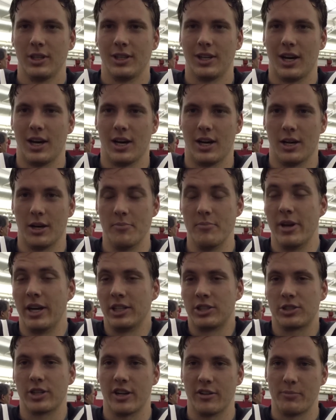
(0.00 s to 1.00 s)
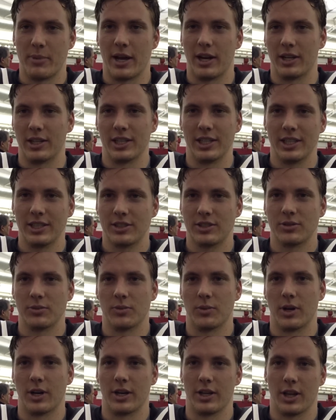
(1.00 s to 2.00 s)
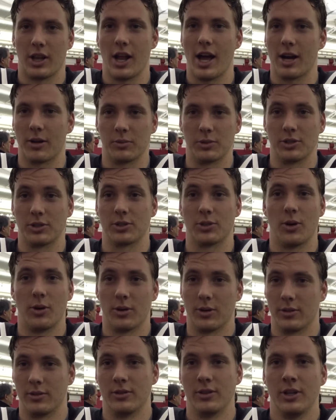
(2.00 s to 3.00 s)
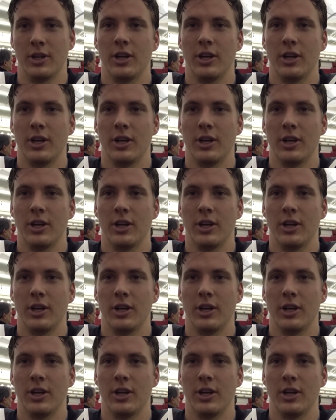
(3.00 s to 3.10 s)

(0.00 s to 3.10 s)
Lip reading: administrative penalties where the clock was going